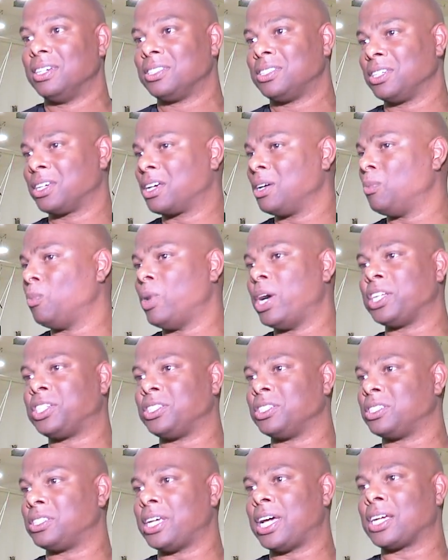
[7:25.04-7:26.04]
to come watch
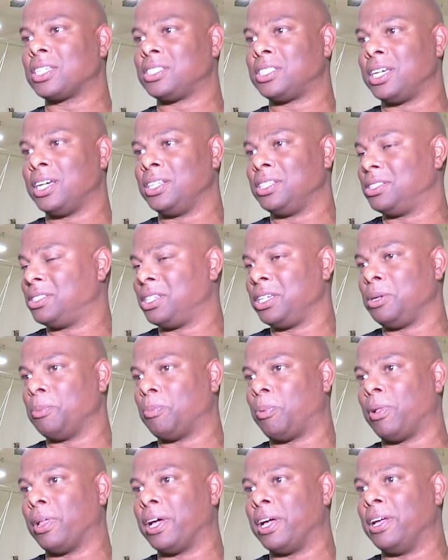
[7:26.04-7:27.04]
a Sac State team
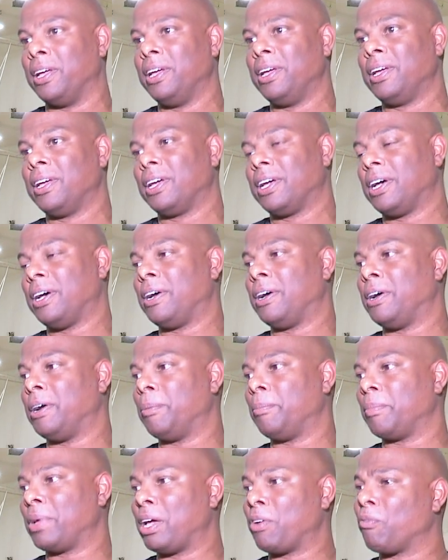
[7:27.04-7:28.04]
play
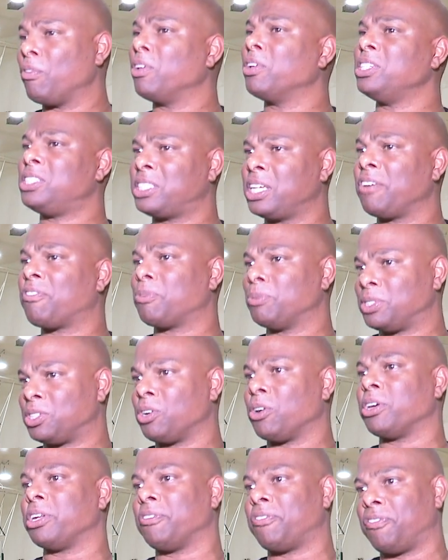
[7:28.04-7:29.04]
um, and really stay from
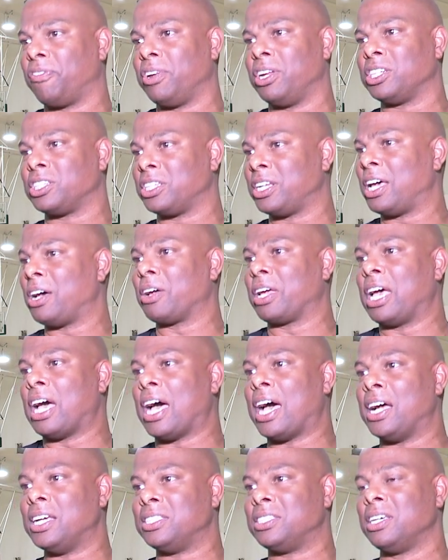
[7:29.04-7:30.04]
start to finish. Now,
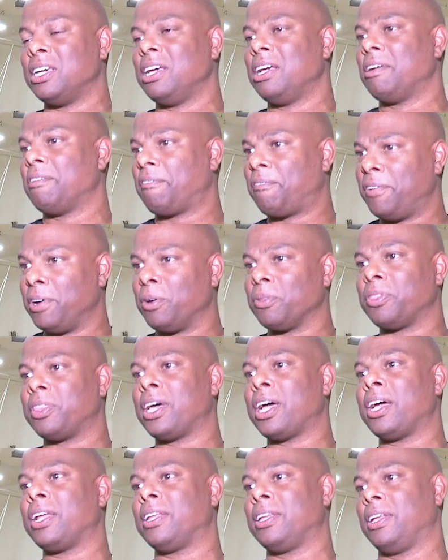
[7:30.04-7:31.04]
guys felt
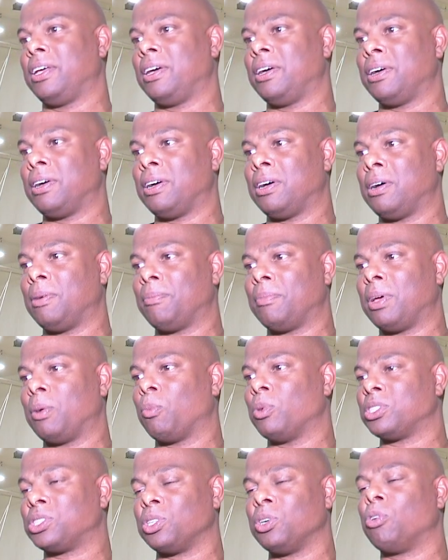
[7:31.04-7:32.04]
that, um,
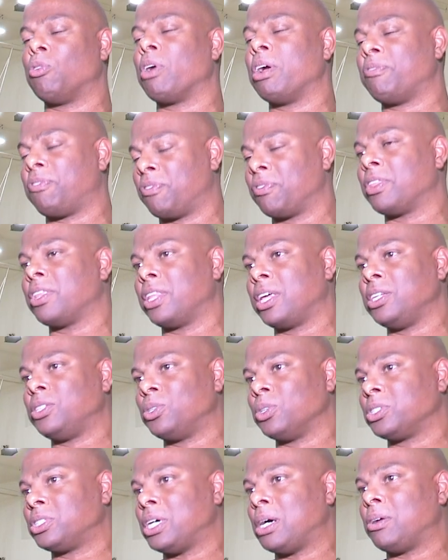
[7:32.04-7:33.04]
and we're so grateful that they
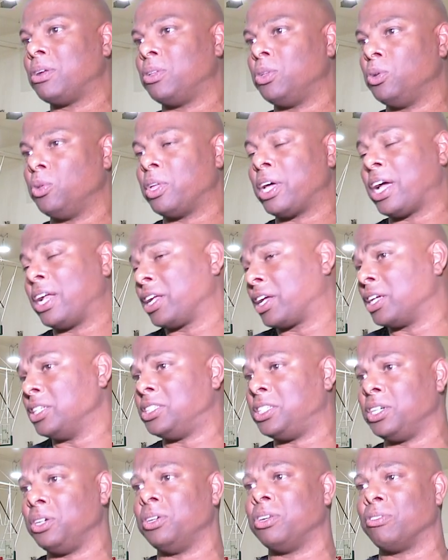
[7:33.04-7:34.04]
took time to do that and
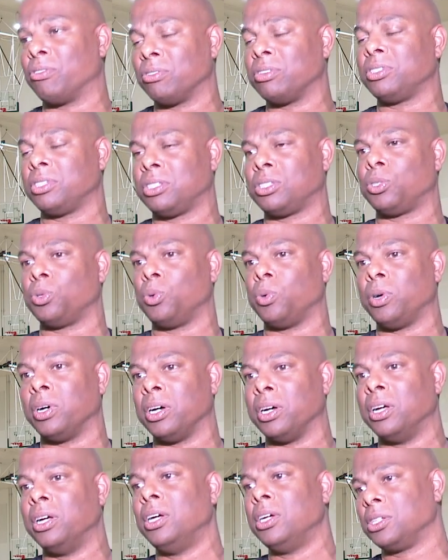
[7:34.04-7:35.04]
continue to to
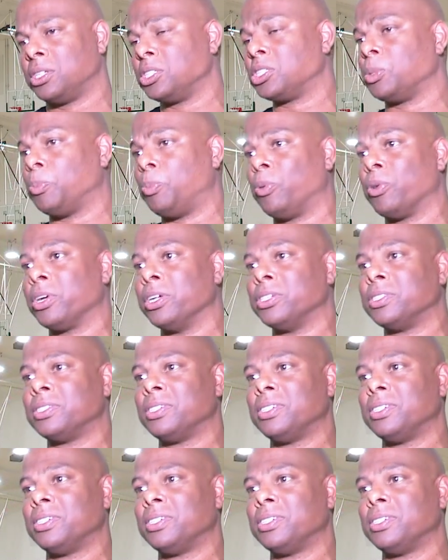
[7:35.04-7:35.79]
uh, to support us.